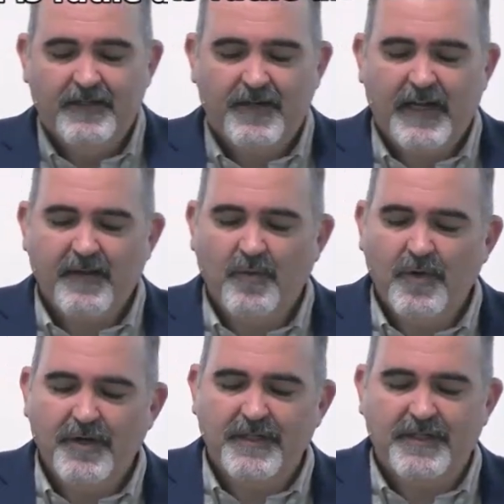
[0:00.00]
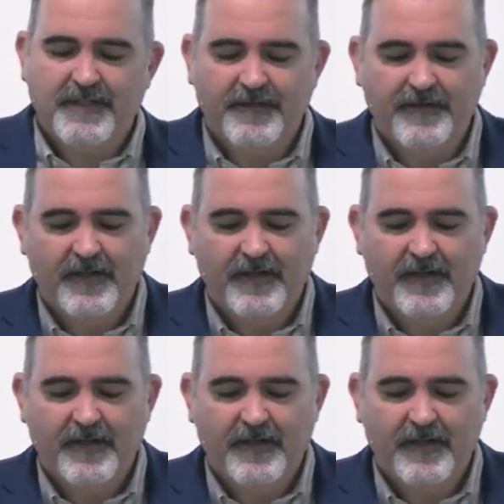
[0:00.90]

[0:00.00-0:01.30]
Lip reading: So in other words,